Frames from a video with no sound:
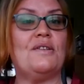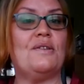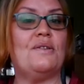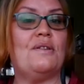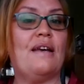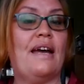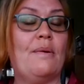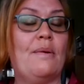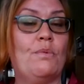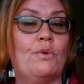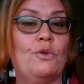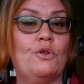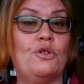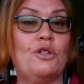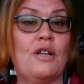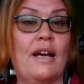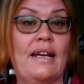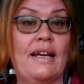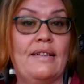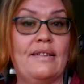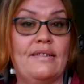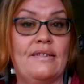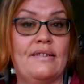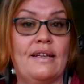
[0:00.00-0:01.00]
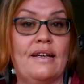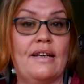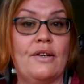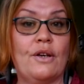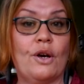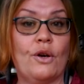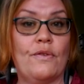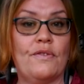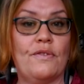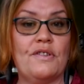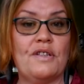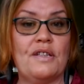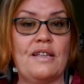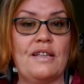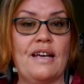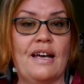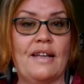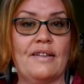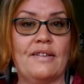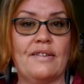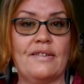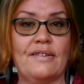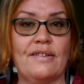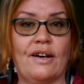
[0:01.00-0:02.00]
they will transit over to the
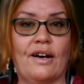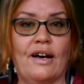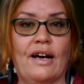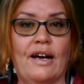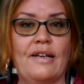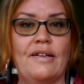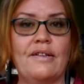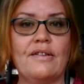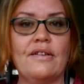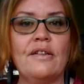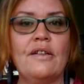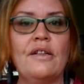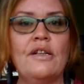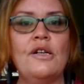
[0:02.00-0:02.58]
other side.